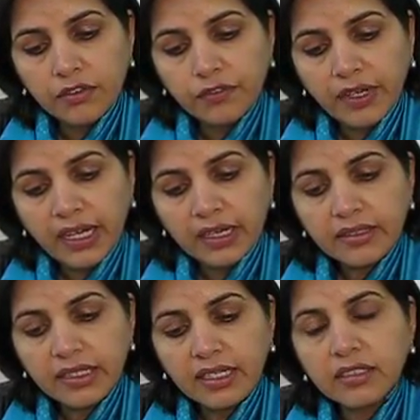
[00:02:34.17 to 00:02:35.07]
the
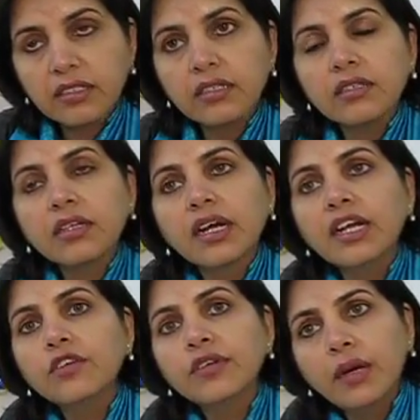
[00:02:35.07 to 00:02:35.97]
fact that the
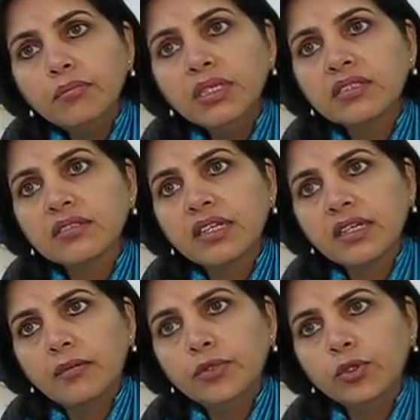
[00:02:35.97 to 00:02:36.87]
kind of numbers
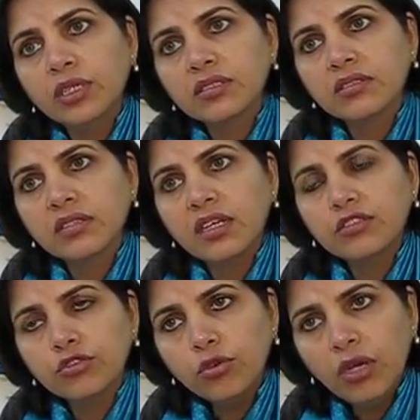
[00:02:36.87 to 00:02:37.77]
that come to us
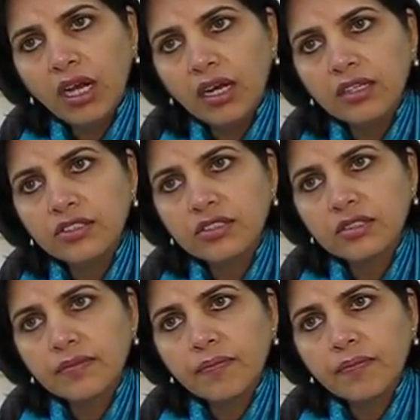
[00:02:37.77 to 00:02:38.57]
are so large